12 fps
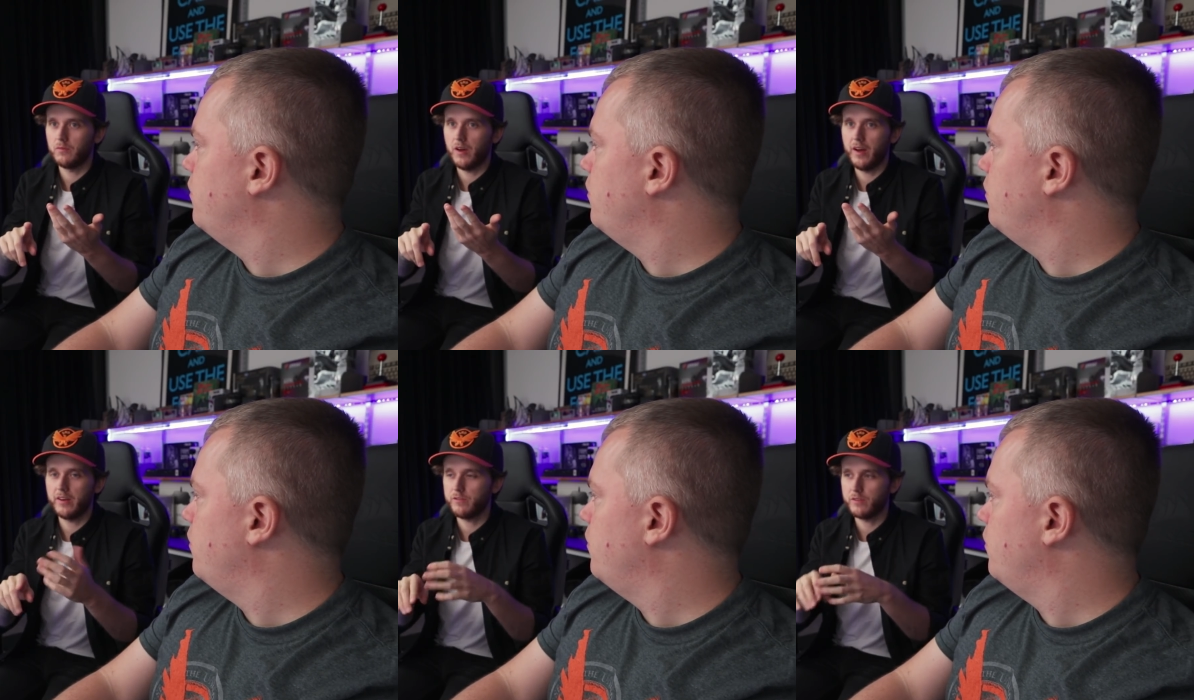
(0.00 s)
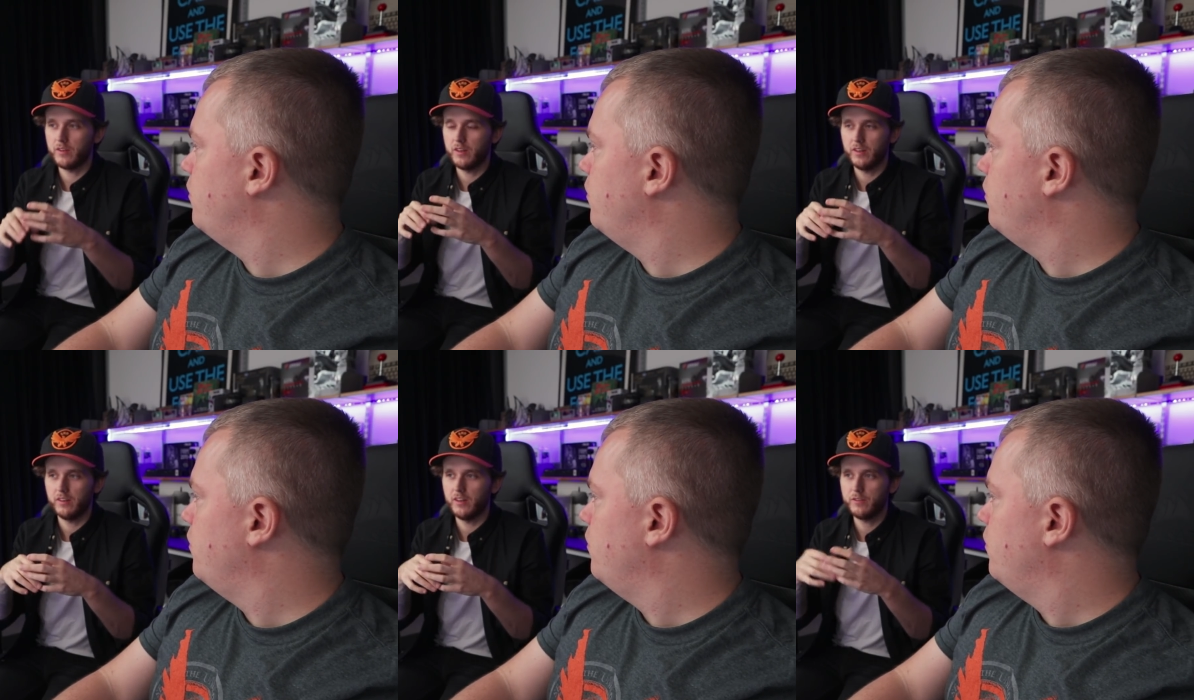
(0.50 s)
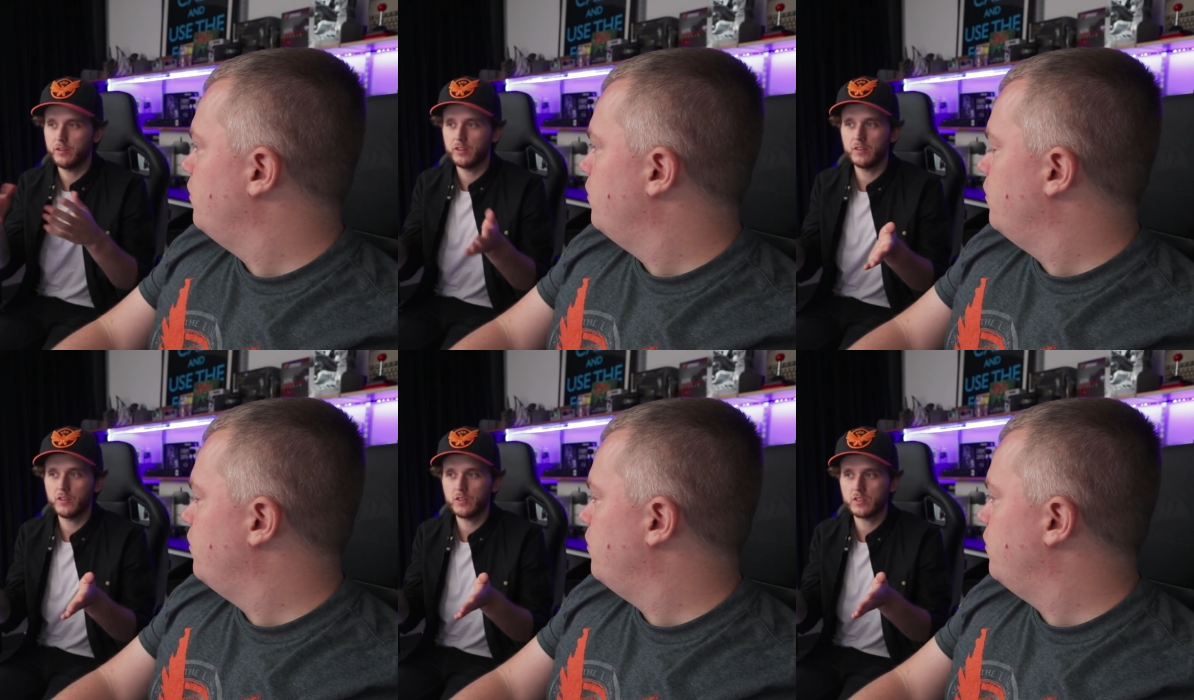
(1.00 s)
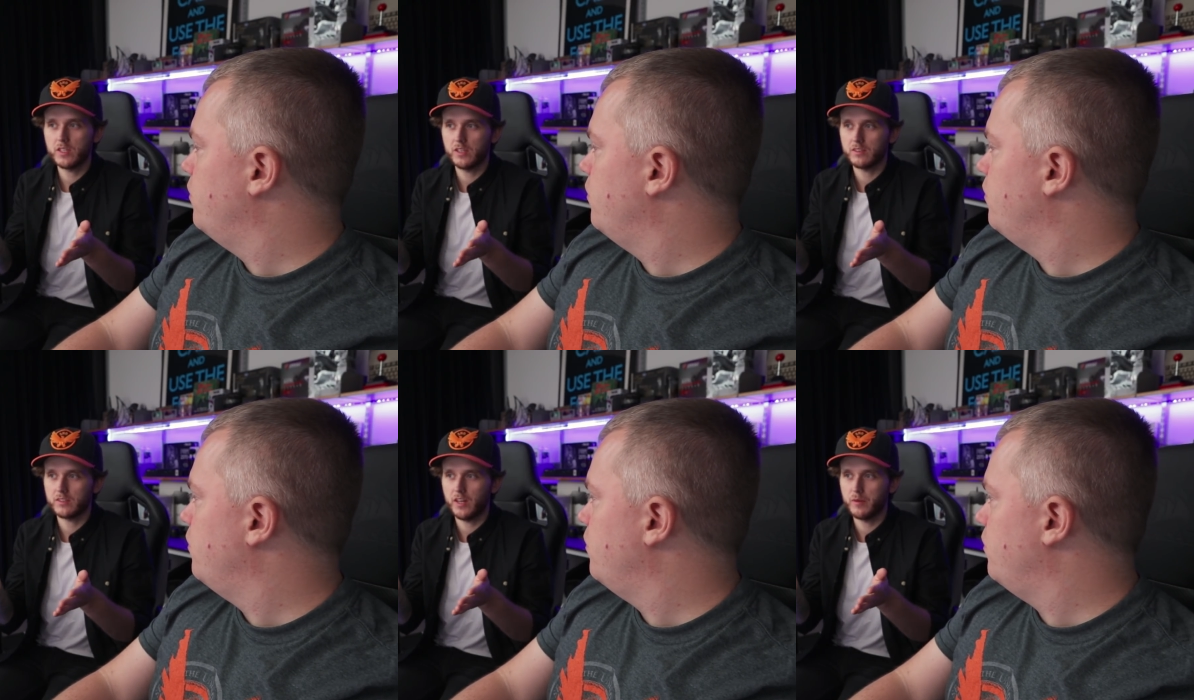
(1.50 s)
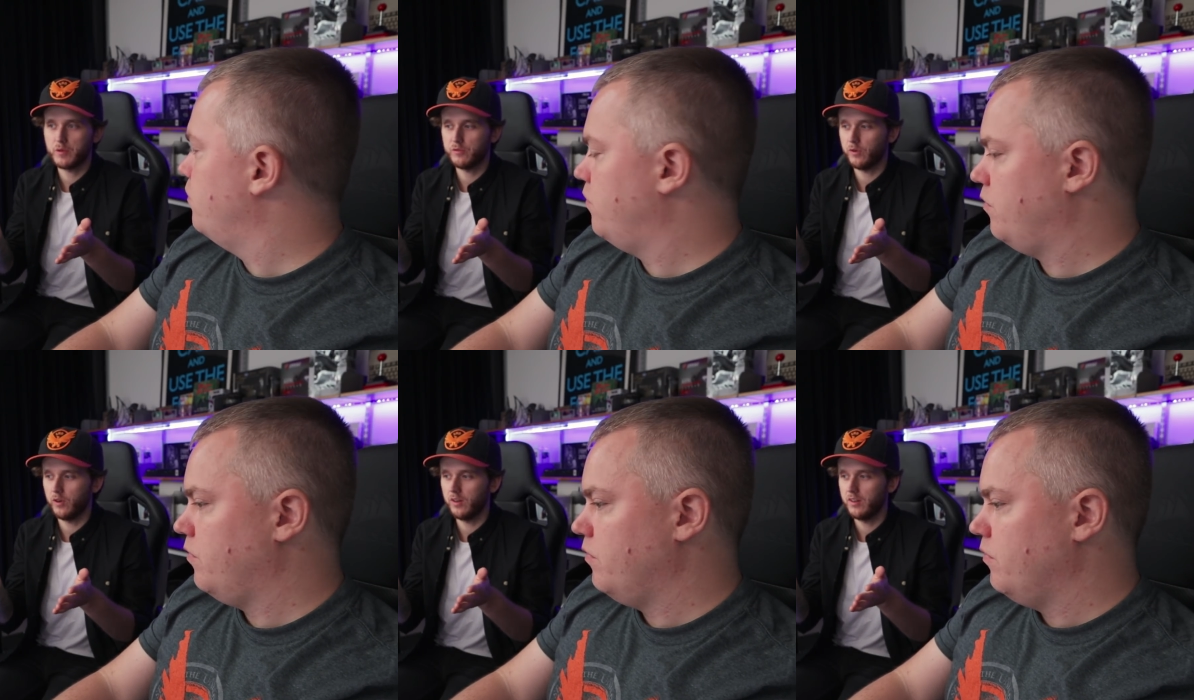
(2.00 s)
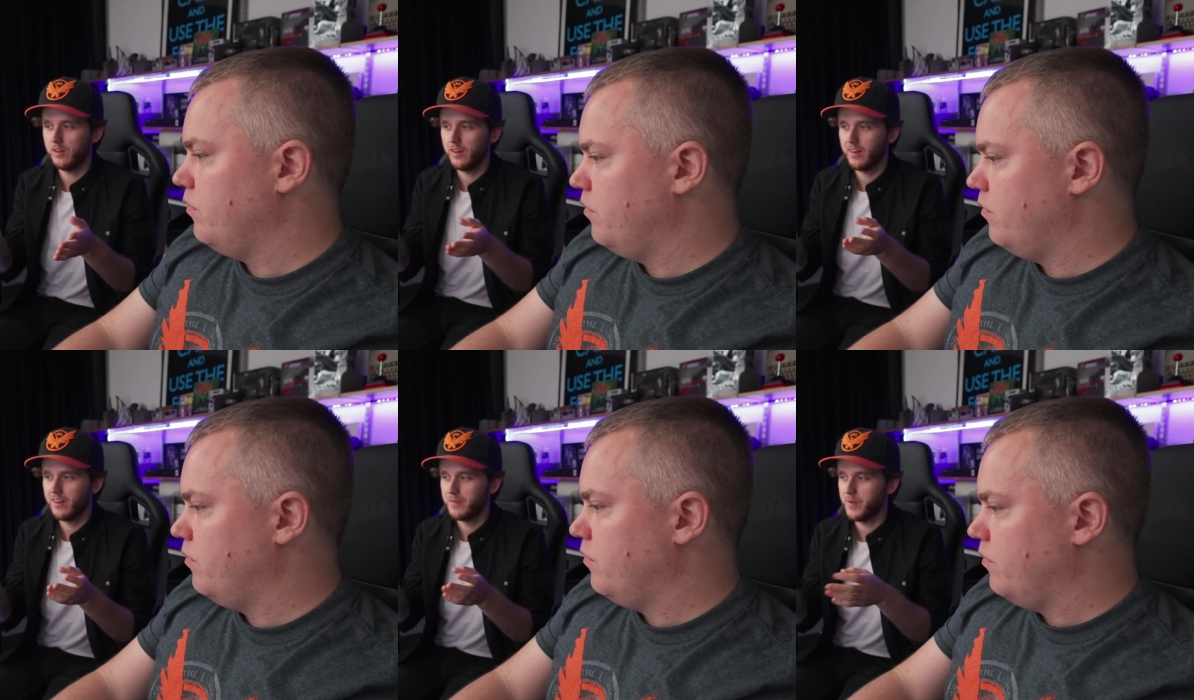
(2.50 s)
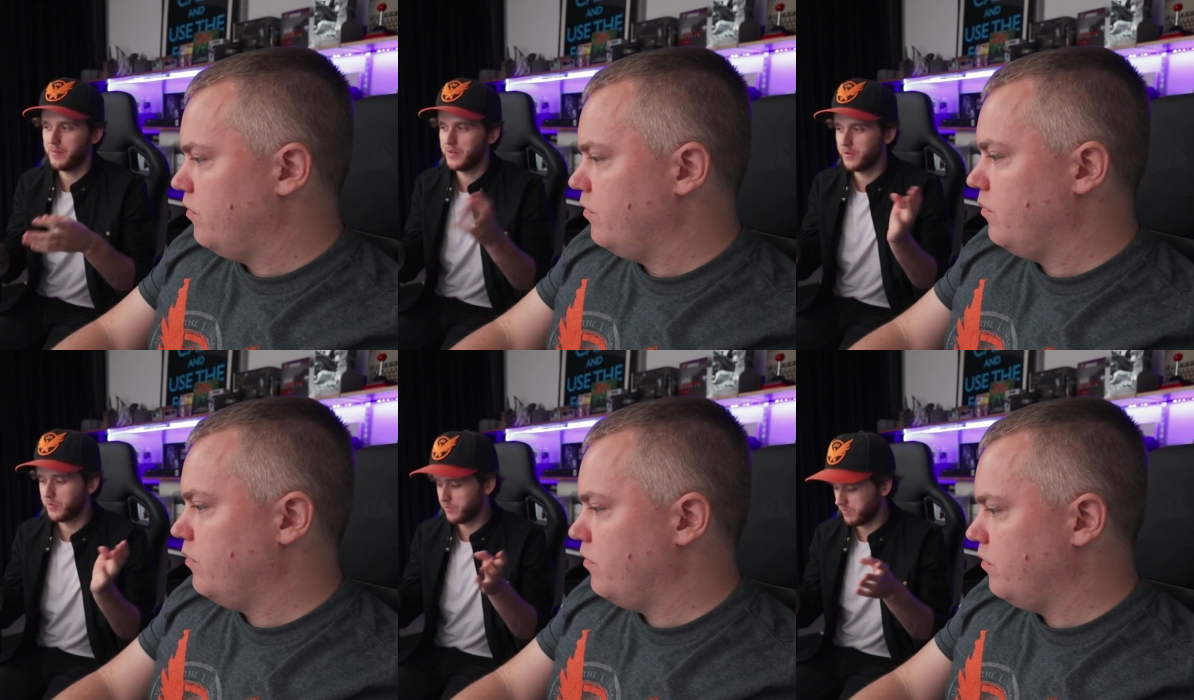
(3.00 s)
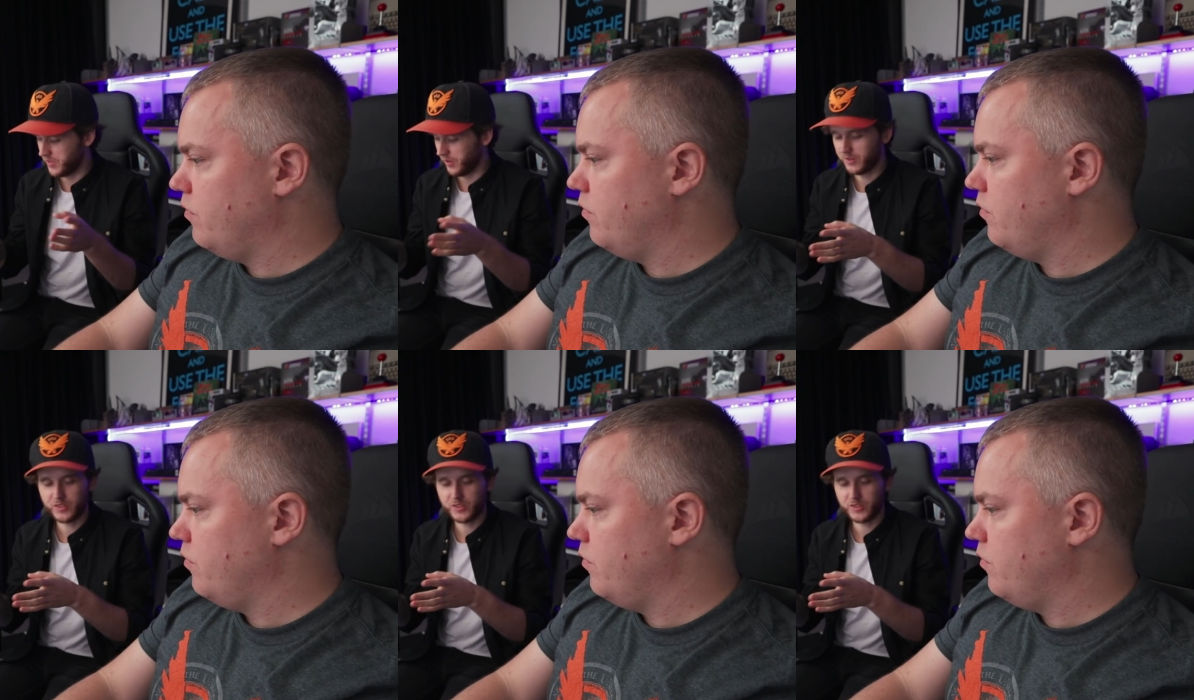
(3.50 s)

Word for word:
Speaker 1: and if, if you'd never used DxDiag before, maybe you, you know,